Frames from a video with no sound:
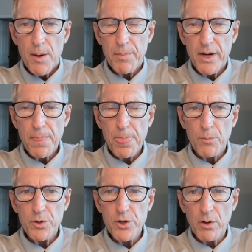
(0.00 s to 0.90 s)
But
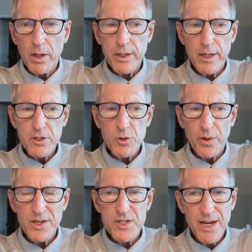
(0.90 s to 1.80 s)
when you're looking at
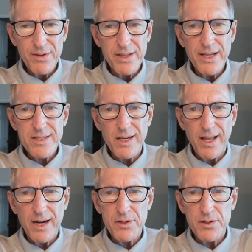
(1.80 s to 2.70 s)
27, that's a
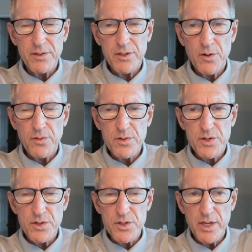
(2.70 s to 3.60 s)
lot of
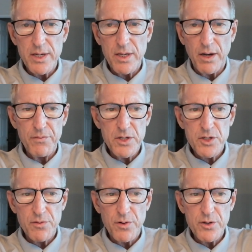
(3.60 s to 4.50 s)
differences in
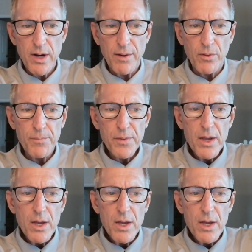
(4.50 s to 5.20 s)
visa-free travel.